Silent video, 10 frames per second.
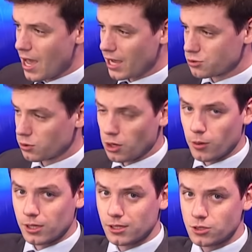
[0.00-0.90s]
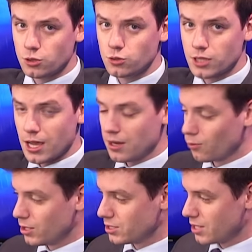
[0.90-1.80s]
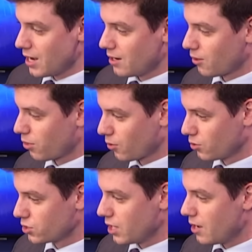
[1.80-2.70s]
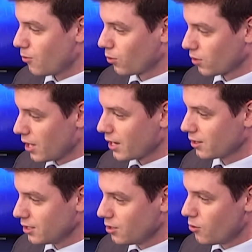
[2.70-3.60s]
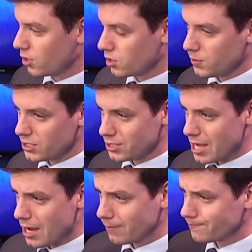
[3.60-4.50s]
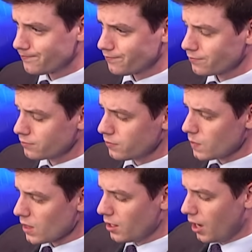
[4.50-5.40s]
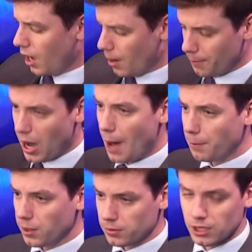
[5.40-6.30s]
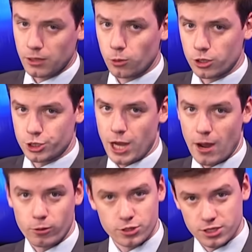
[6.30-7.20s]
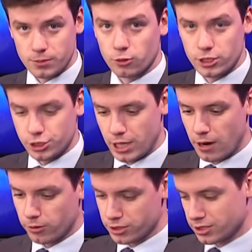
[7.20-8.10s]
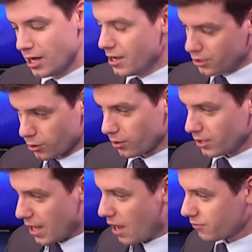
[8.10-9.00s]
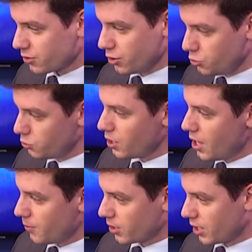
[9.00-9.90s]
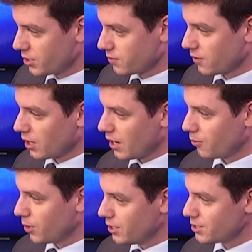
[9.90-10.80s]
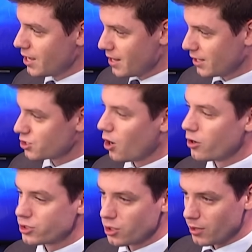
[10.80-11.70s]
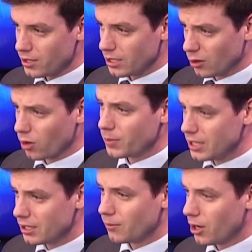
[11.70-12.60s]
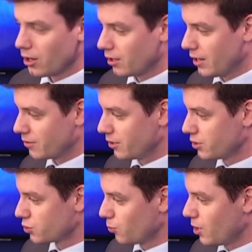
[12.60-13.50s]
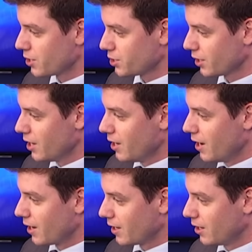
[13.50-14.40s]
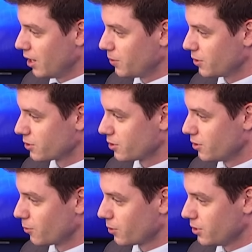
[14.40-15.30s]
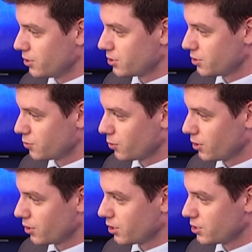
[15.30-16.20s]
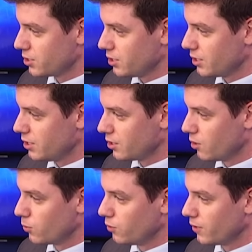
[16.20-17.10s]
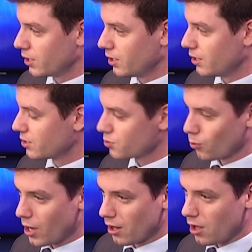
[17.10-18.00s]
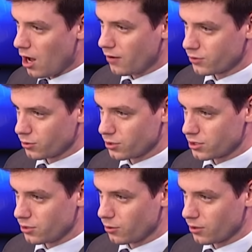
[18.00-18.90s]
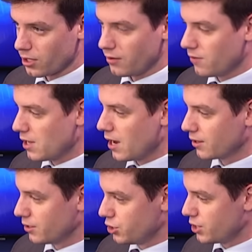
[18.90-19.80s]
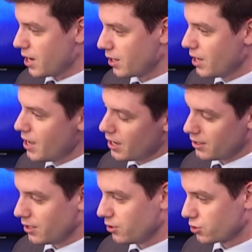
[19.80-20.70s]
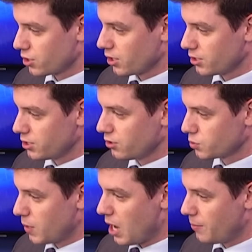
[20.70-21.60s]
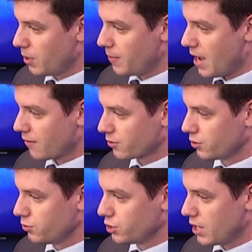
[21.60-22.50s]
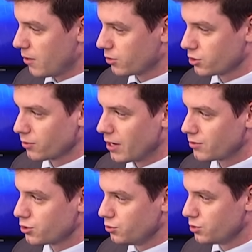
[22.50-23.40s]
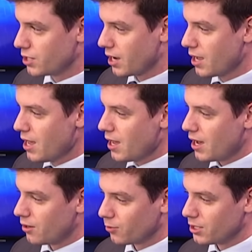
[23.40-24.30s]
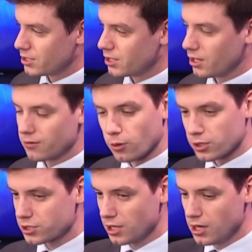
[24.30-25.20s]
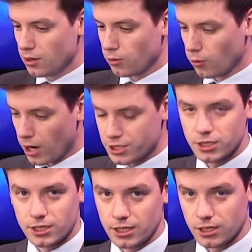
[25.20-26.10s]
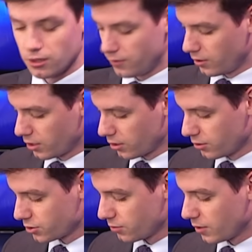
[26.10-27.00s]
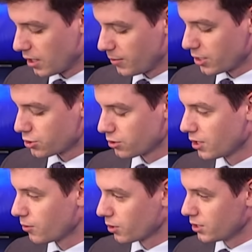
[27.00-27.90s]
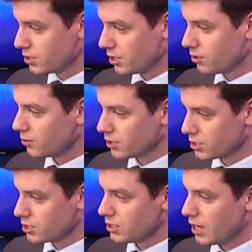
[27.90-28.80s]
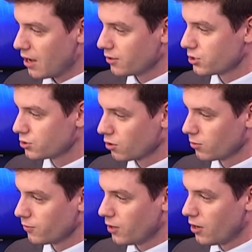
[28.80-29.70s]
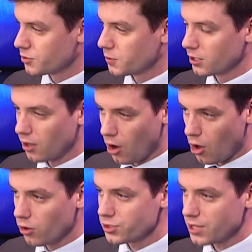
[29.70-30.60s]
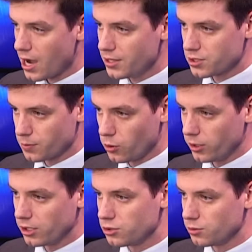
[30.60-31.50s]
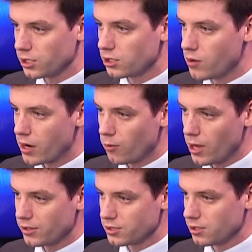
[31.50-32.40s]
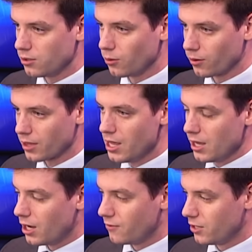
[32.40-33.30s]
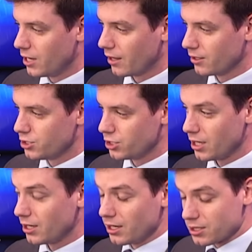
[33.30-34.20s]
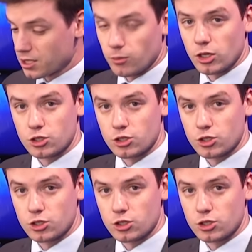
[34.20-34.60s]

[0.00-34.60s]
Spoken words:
As we're going into Tuesday and Wednesday and Thursday, we're likely going to be seeing pop-up leeward showers, sea breeze showers during the afternoon because of the light winds. That's also in the European model out there. Just watching, again, up here to the northeast, this is where you're going to see Kiko moving in. It's well off towards the north of the island chain, and then you're starting to see those pop-up afternoon showers throughout Tuesday and Wednesday. Of course, we're watching Kiko very closely. We've got to make sure that we're continuing to see how this storm evolves, but all signs are pointing to it going well to the north of the island chain, and it's going to